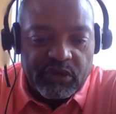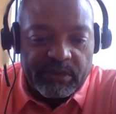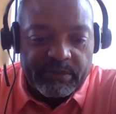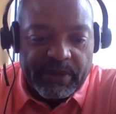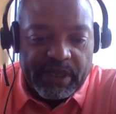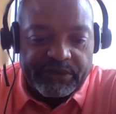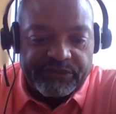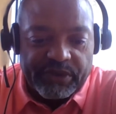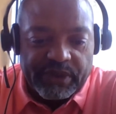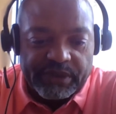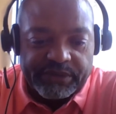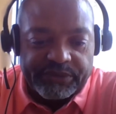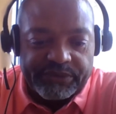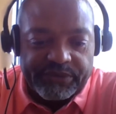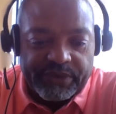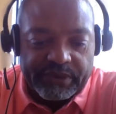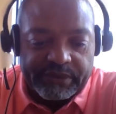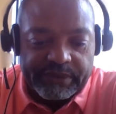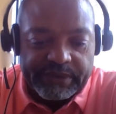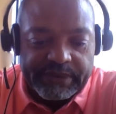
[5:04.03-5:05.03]
When my drill
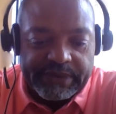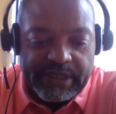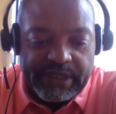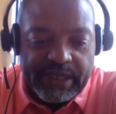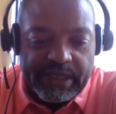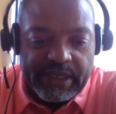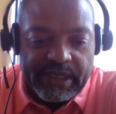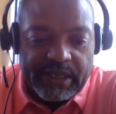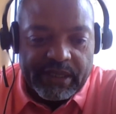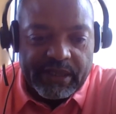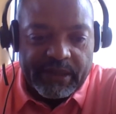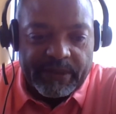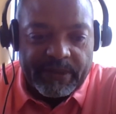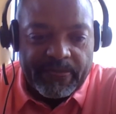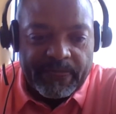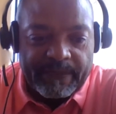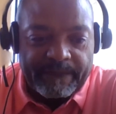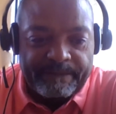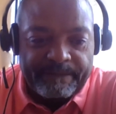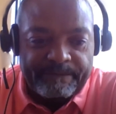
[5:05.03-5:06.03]
instructor said, uh,
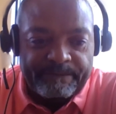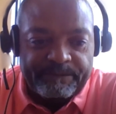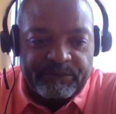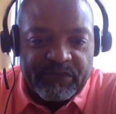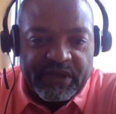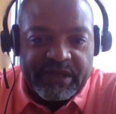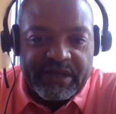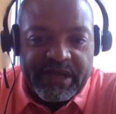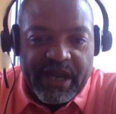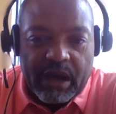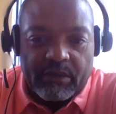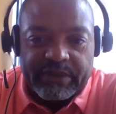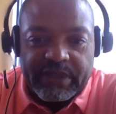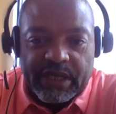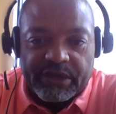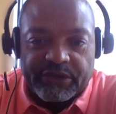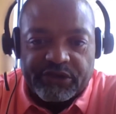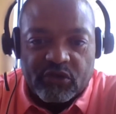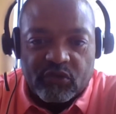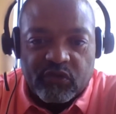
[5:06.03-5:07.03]
now we're
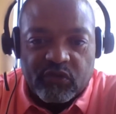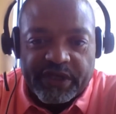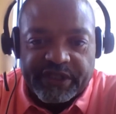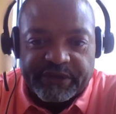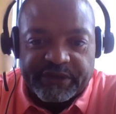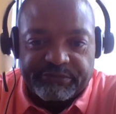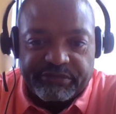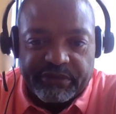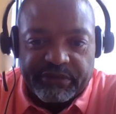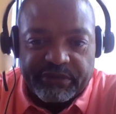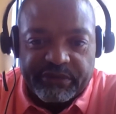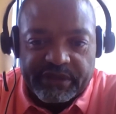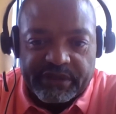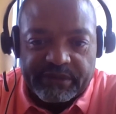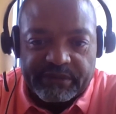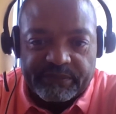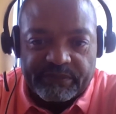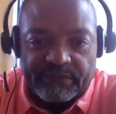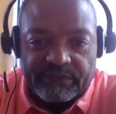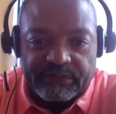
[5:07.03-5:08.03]
going to do wind
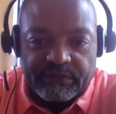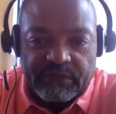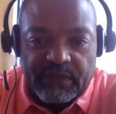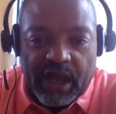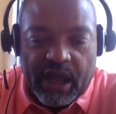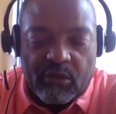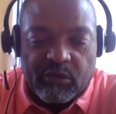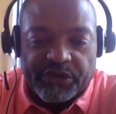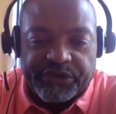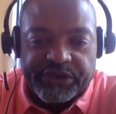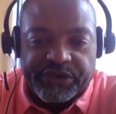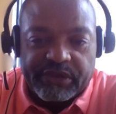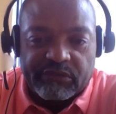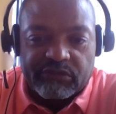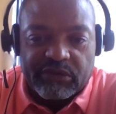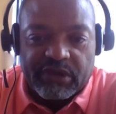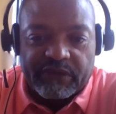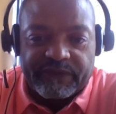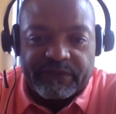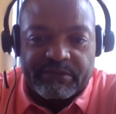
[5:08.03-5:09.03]
sprints. I want
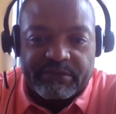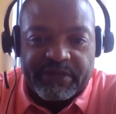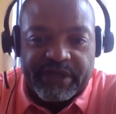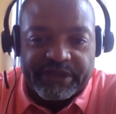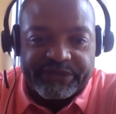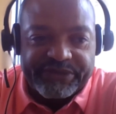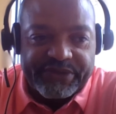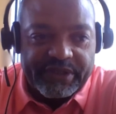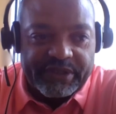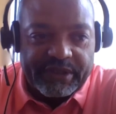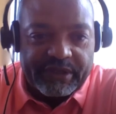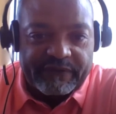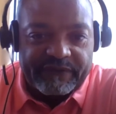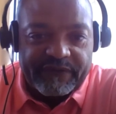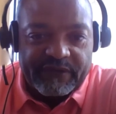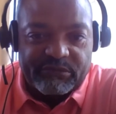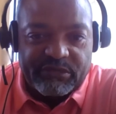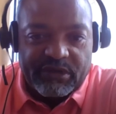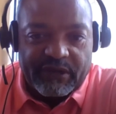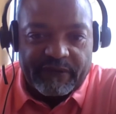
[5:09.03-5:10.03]
you to run from this end of the
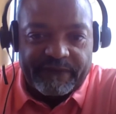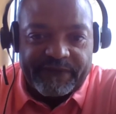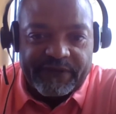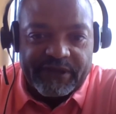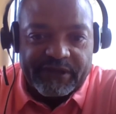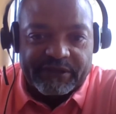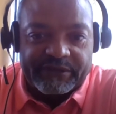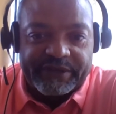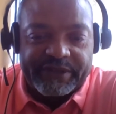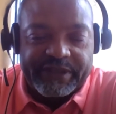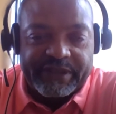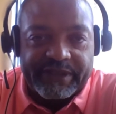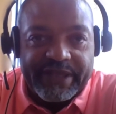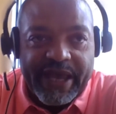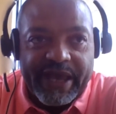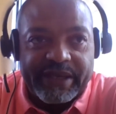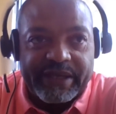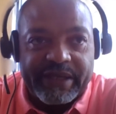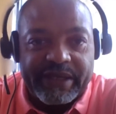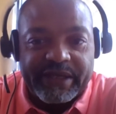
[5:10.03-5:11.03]
football field to
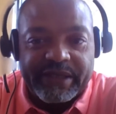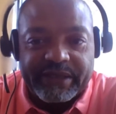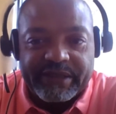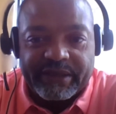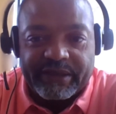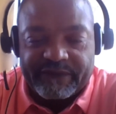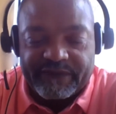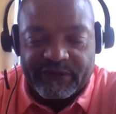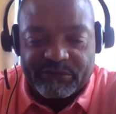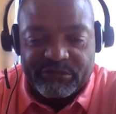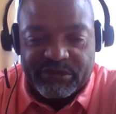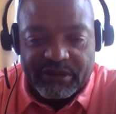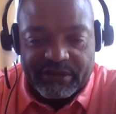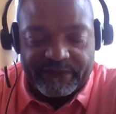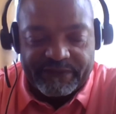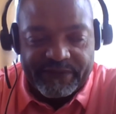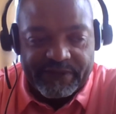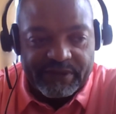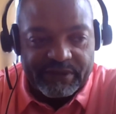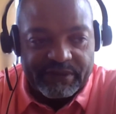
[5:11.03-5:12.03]
that end of the
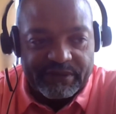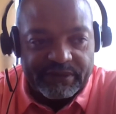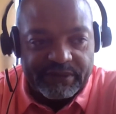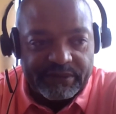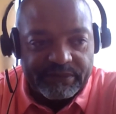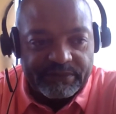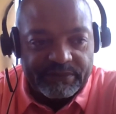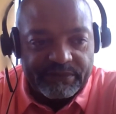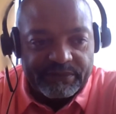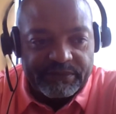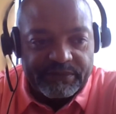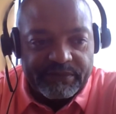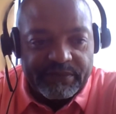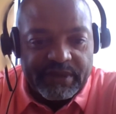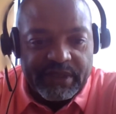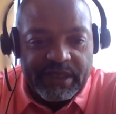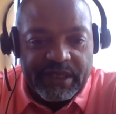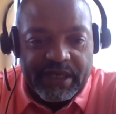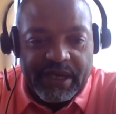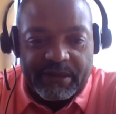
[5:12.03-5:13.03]
football field.
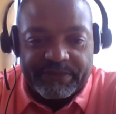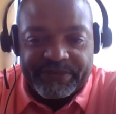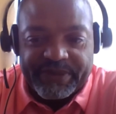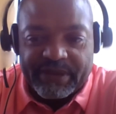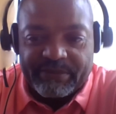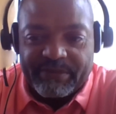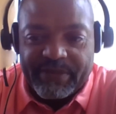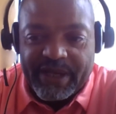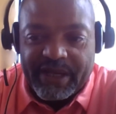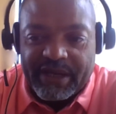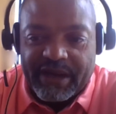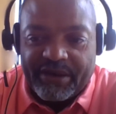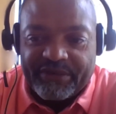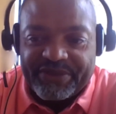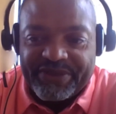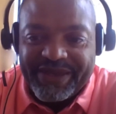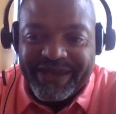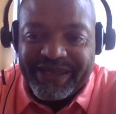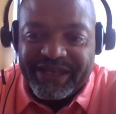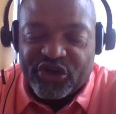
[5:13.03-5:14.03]
And I'm saying, man, are
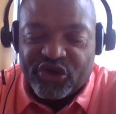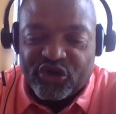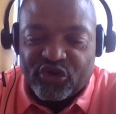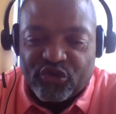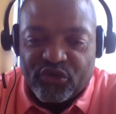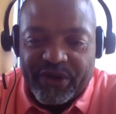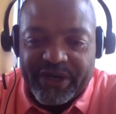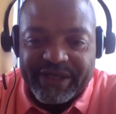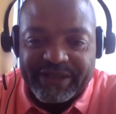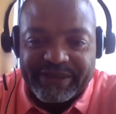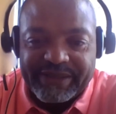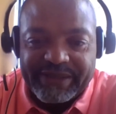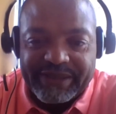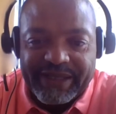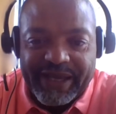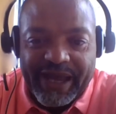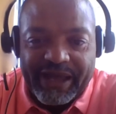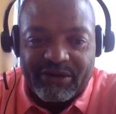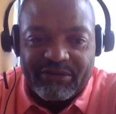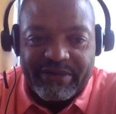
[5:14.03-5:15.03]
they
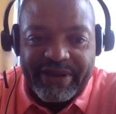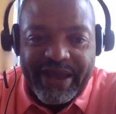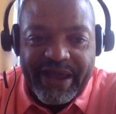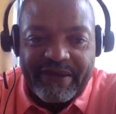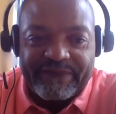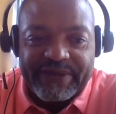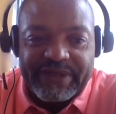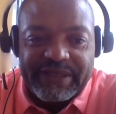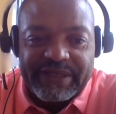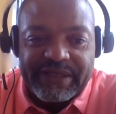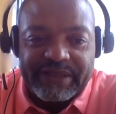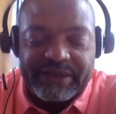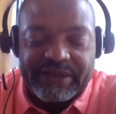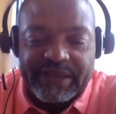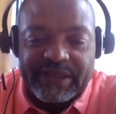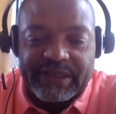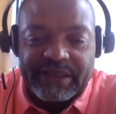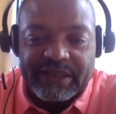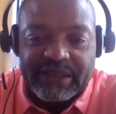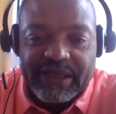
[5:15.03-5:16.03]
crazy? I don't have
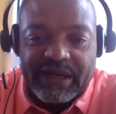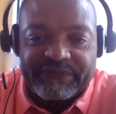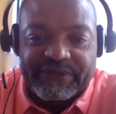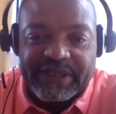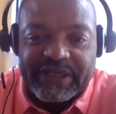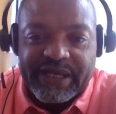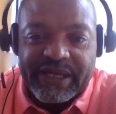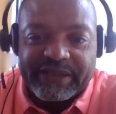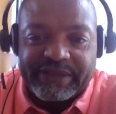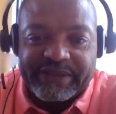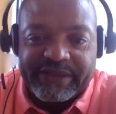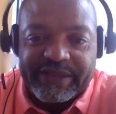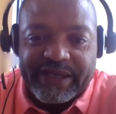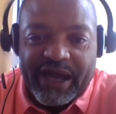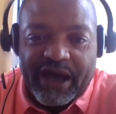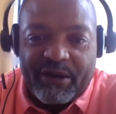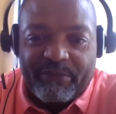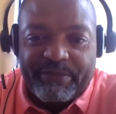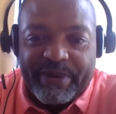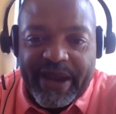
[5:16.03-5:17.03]
anything left. Didn't they see
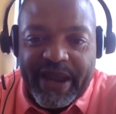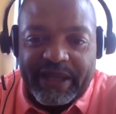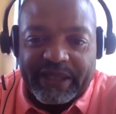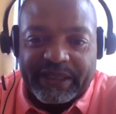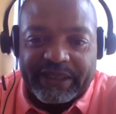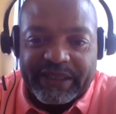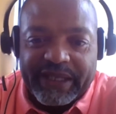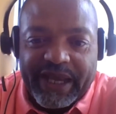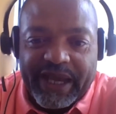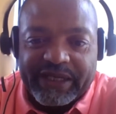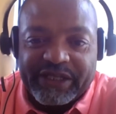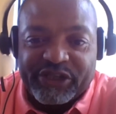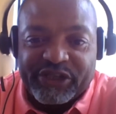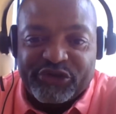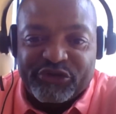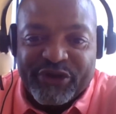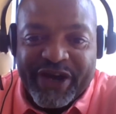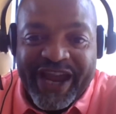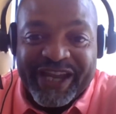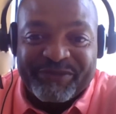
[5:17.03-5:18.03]
how badly they had to
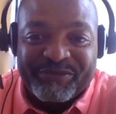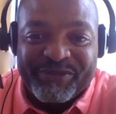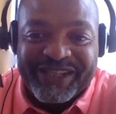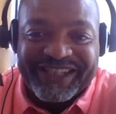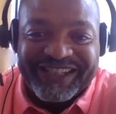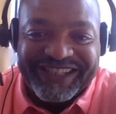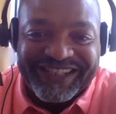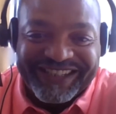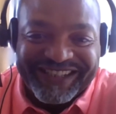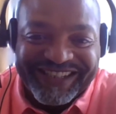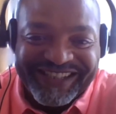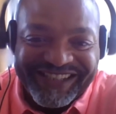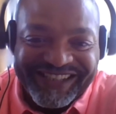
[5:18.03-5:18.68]
drag me?